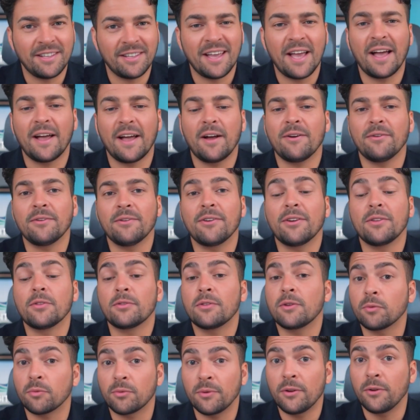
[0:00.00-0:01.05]
Now,
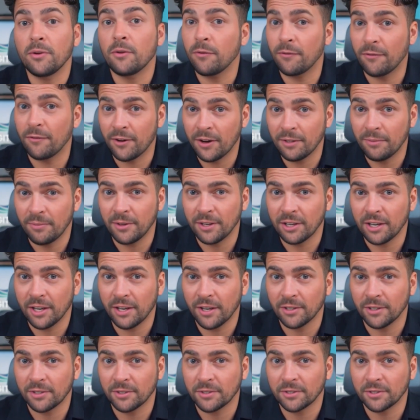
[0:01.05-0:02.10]
the real fun
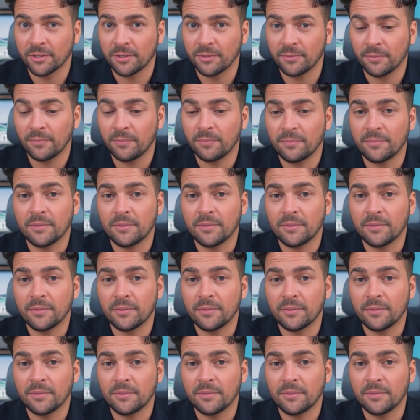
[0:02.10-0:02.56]
begins.